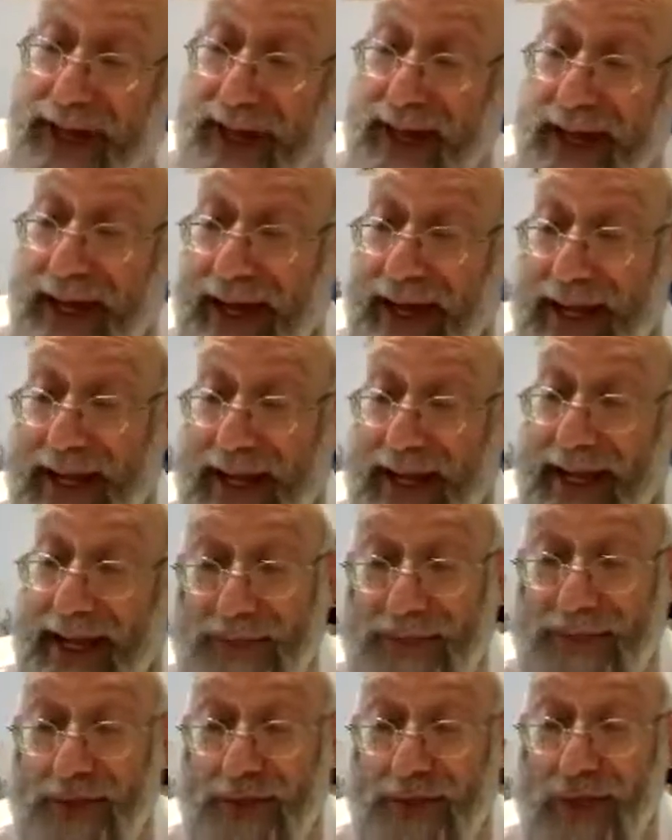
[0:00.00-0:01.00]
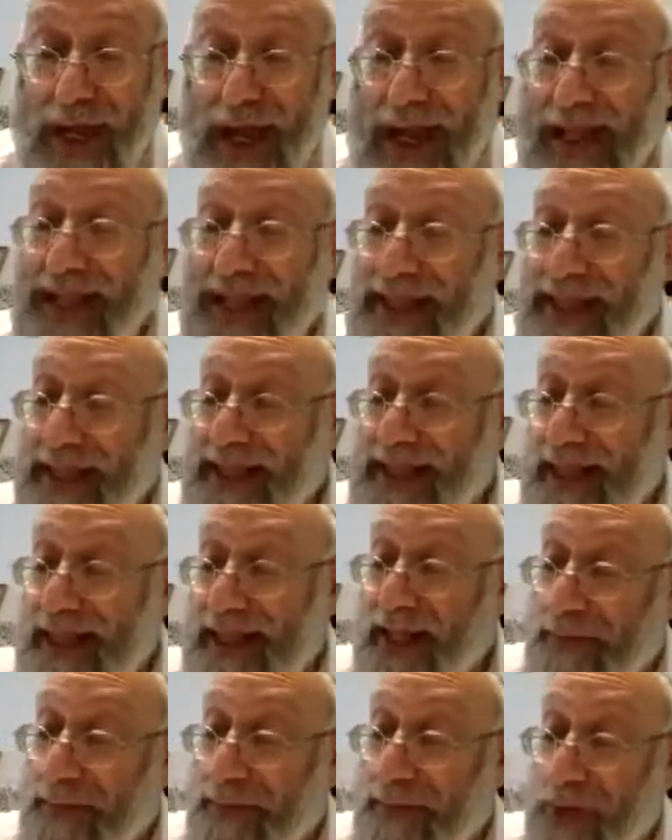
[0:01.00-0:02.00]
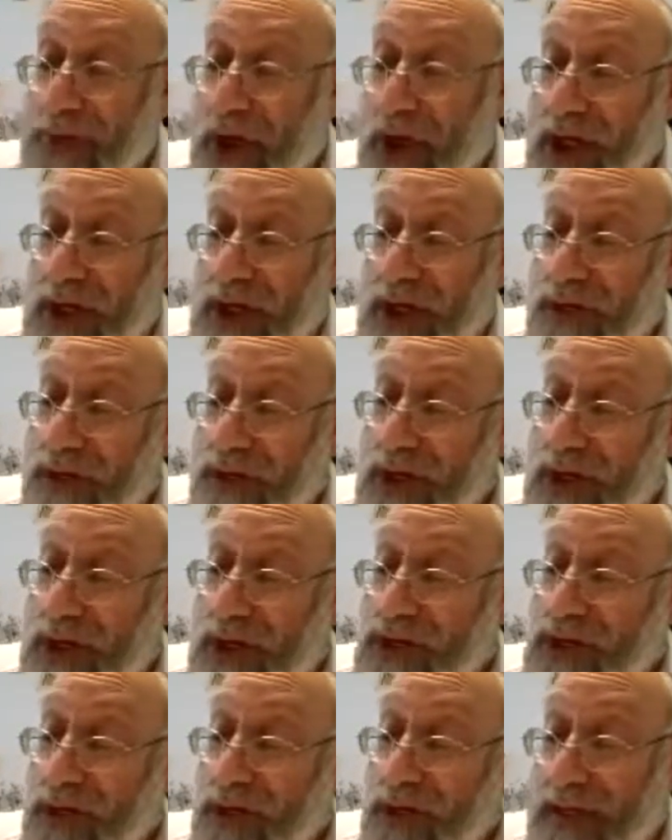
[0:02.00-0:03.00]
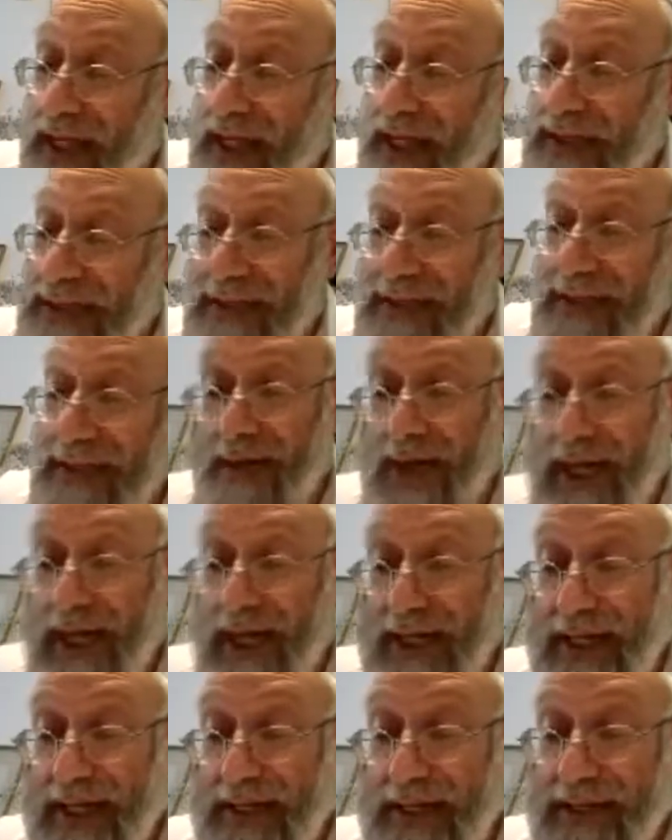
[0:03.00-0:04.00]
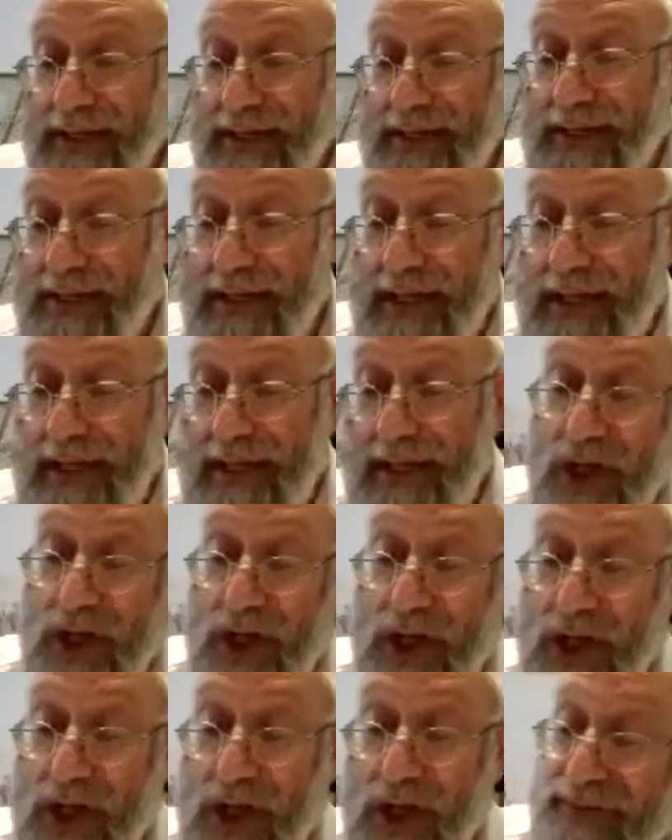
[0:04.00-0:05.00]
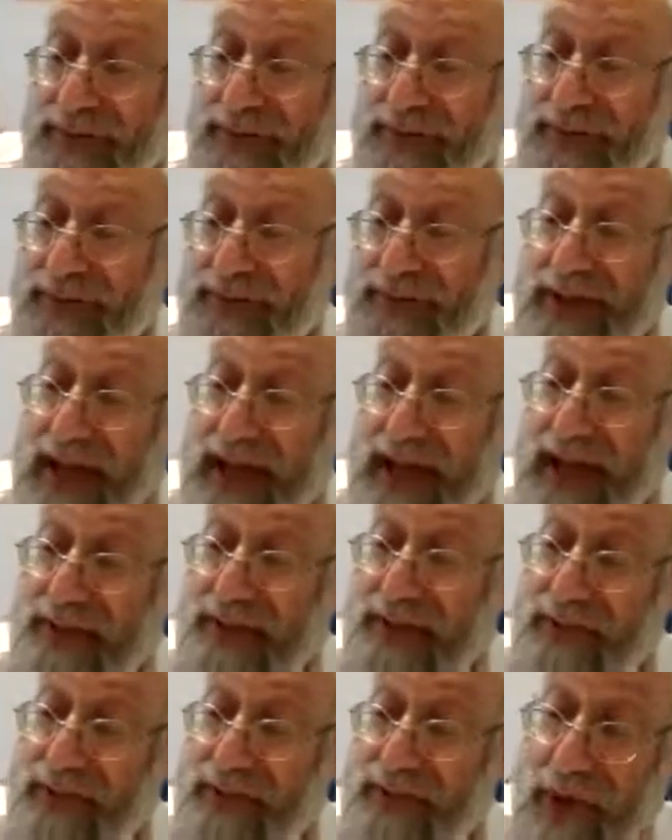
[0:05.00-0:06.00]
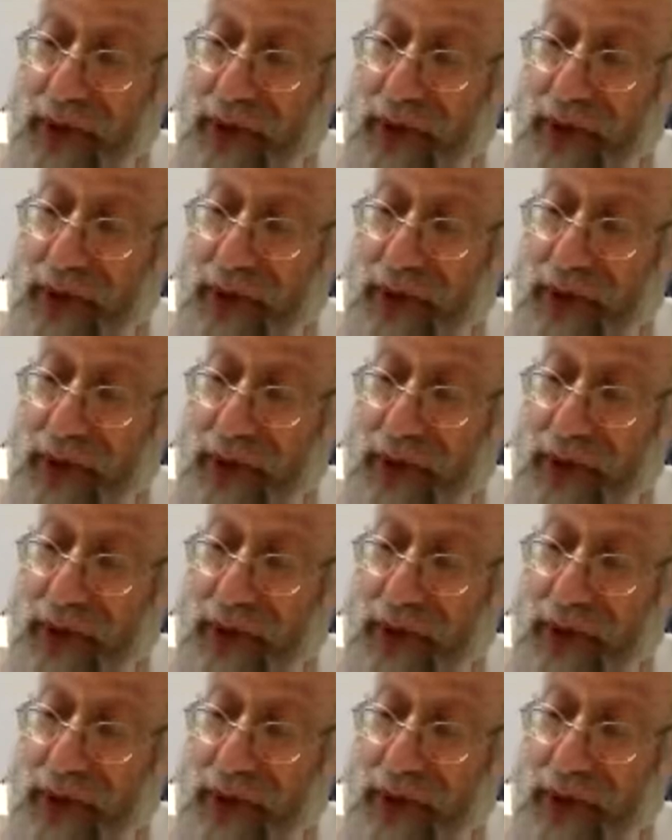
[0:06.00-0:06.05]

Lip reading: and if you ate things you need a bracha in the original place, correct? You don't have to ever make a new bracha.